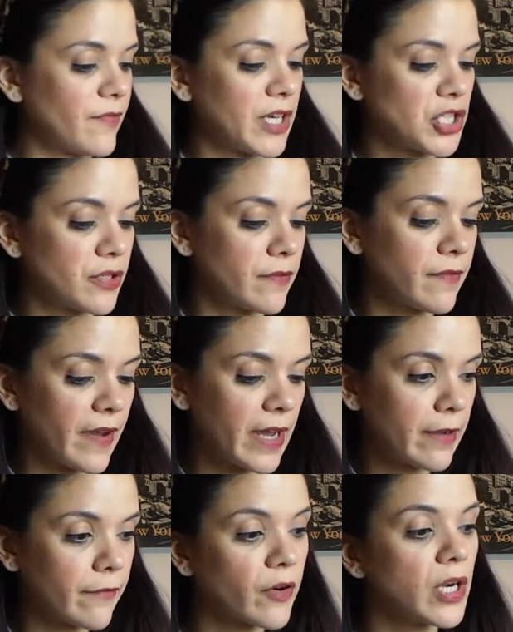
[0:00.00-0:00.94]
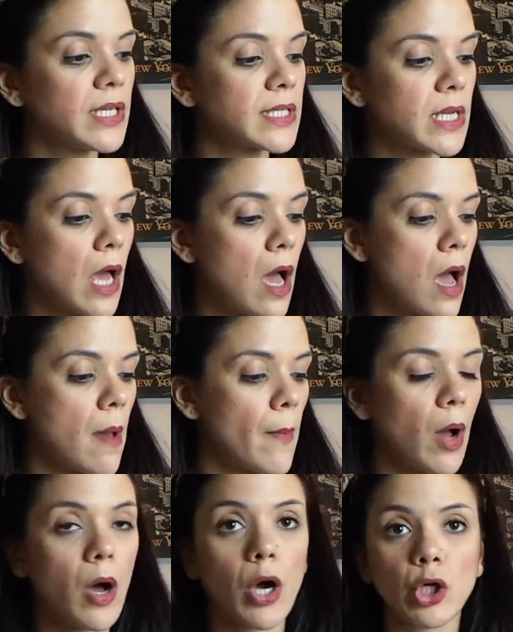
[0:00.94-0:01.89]
fashion favourite
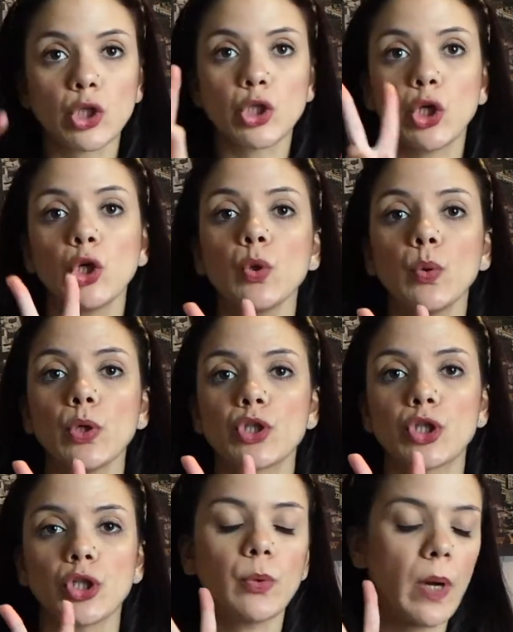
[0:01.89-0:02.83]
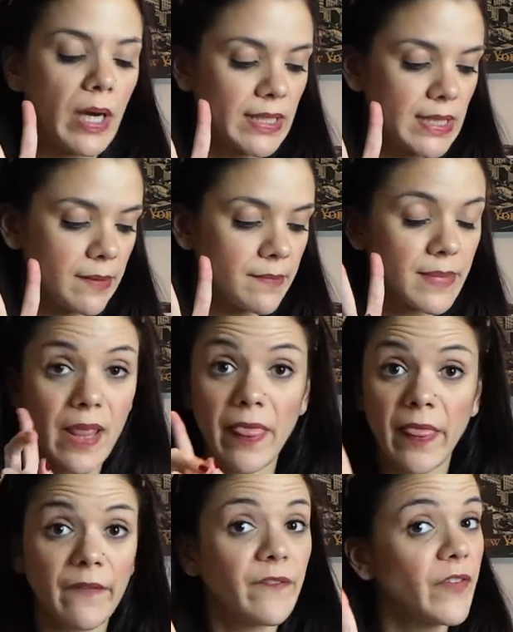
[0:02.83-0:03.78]
are 2 shoe items.
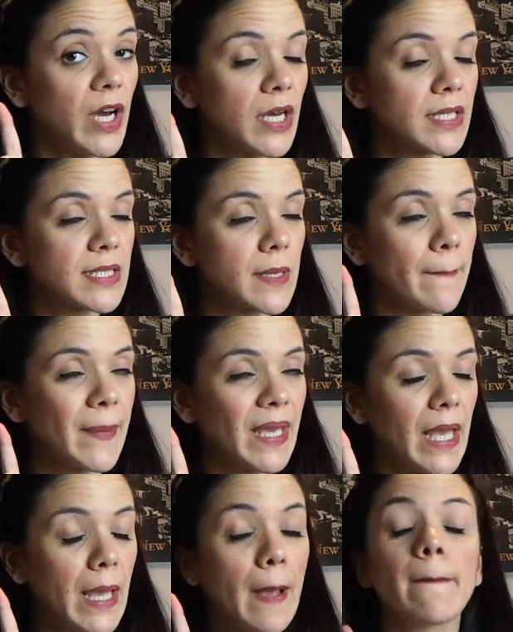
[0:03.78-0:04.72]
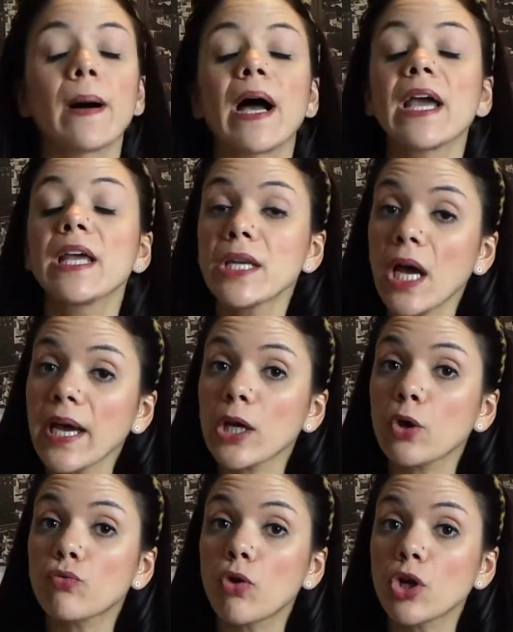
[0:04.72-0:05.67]
The first being my
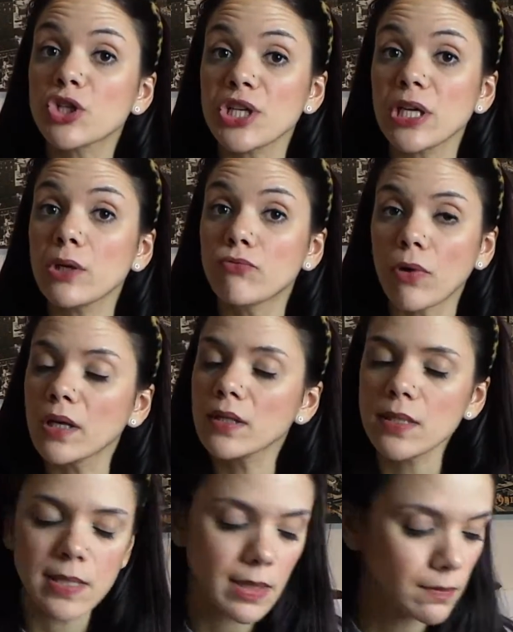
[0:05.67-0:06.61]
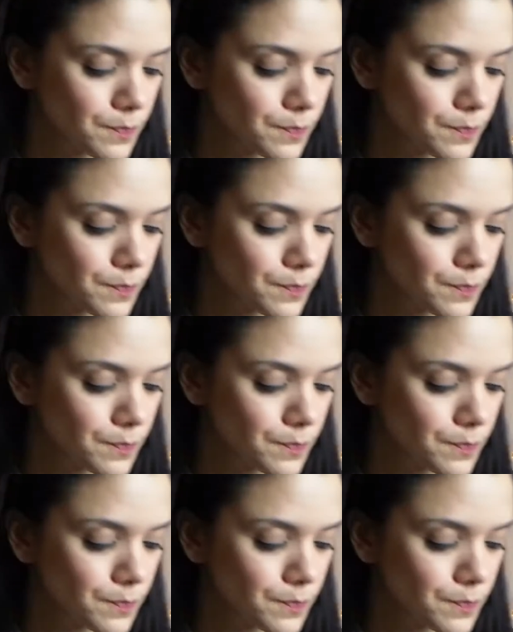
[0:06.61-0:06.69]
Nike Roshe runs,